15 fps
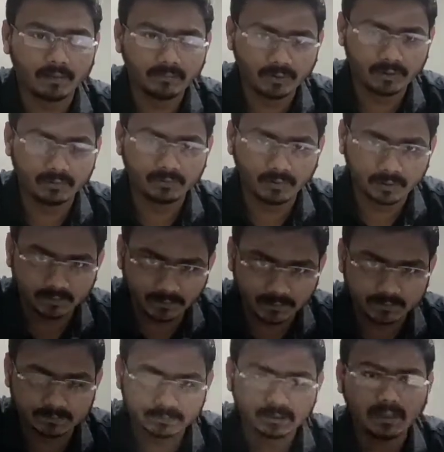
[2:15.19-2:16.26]
different
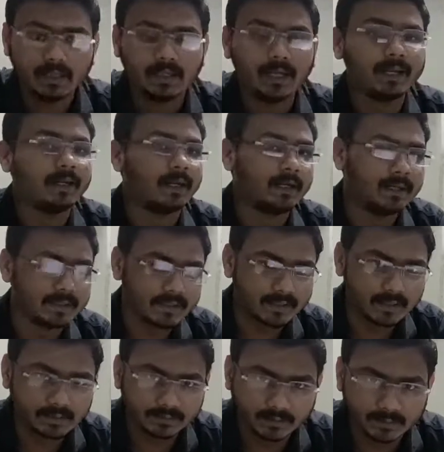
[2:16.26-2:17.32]
things, like
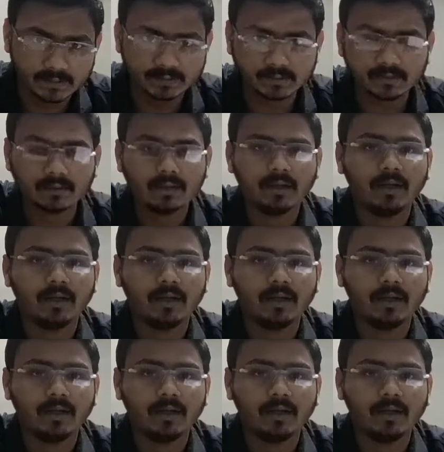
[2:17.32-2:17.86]
industrial things,